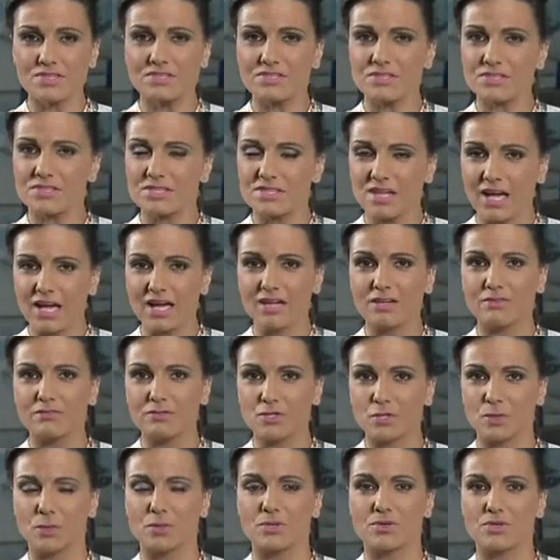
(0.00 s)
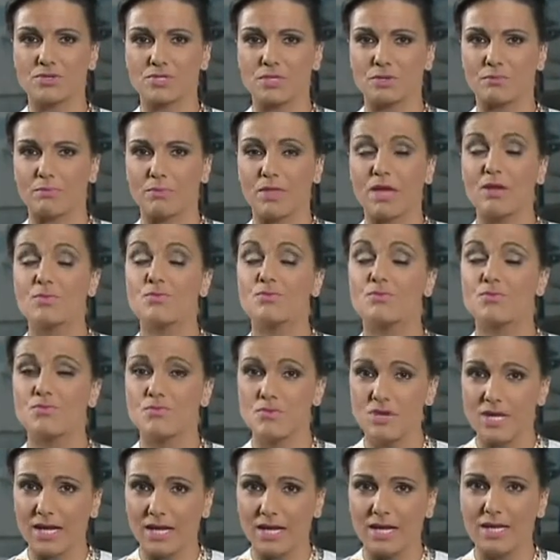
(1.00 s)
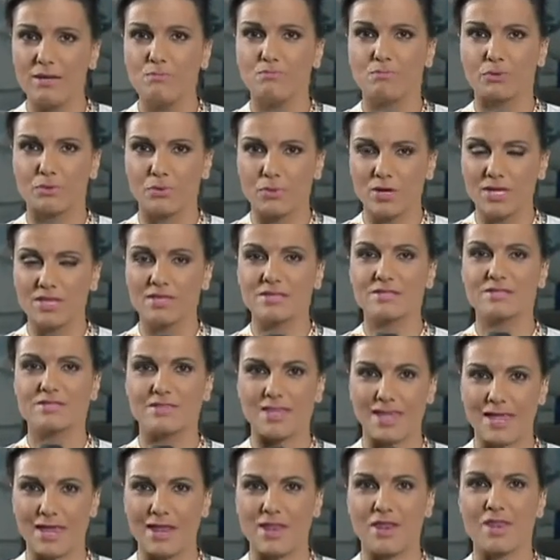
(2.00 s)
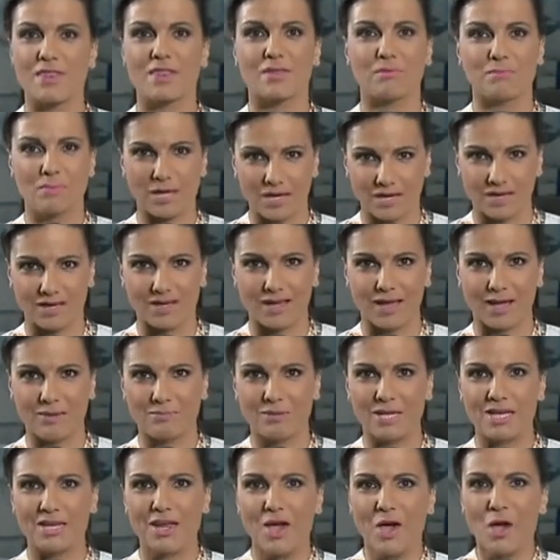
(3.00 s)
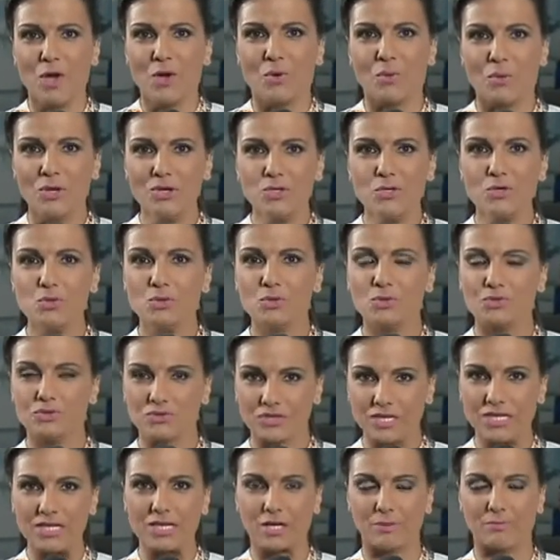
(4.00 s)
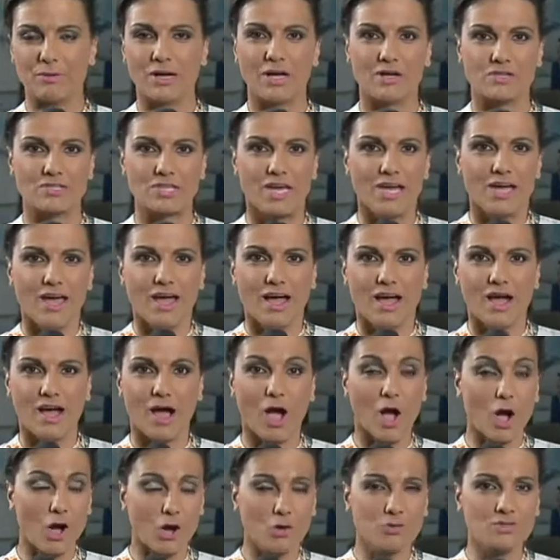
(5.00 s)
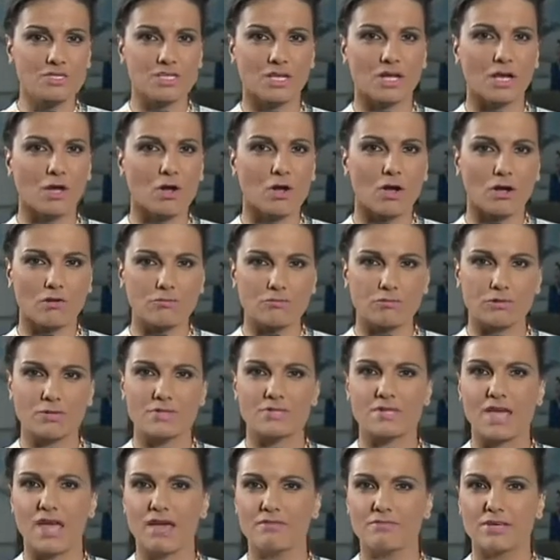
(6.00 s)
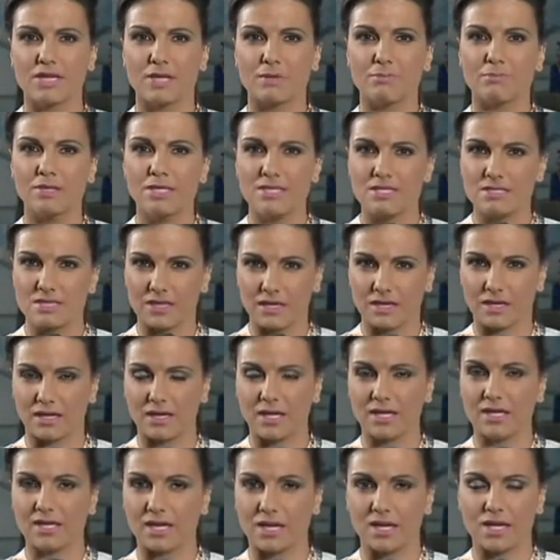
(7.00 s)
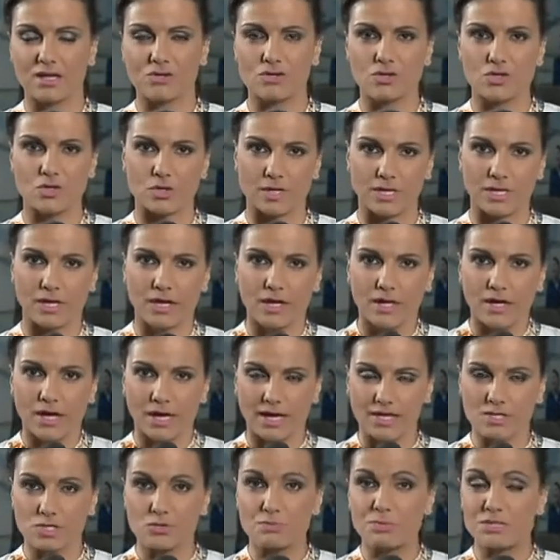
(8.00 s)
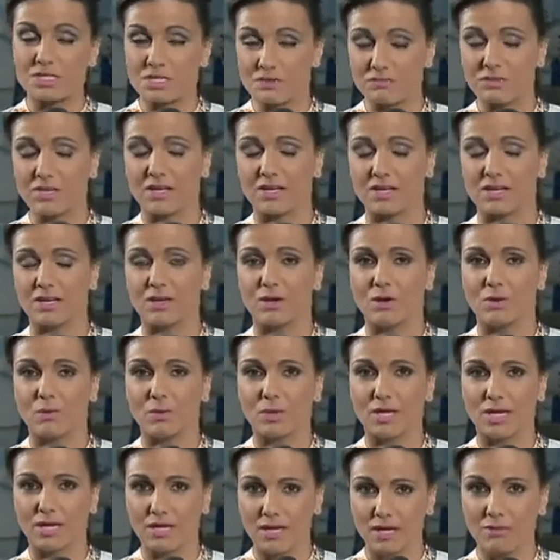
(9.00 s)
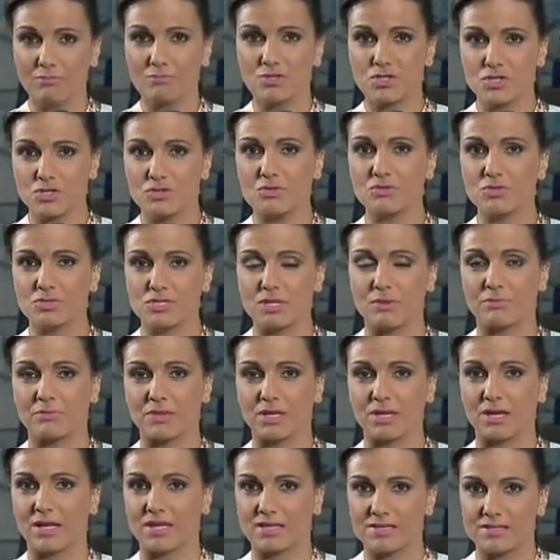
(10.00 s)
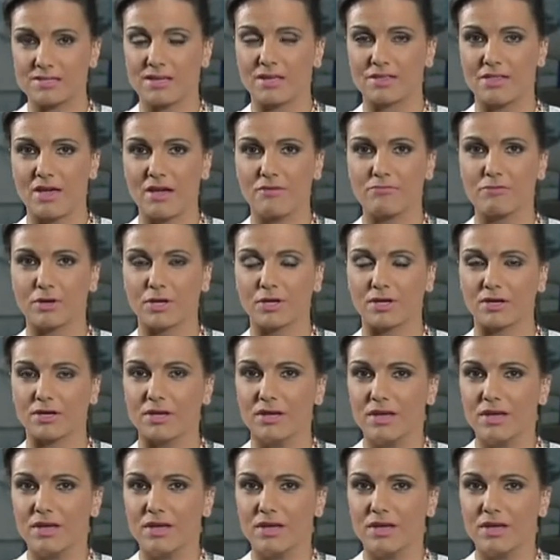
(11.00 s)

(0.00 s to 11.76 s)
the side of tourism that really brings in the money. I mean, when you think about hosting a conference, having a meeting in a country, and specifically when it comes to something like South Africa,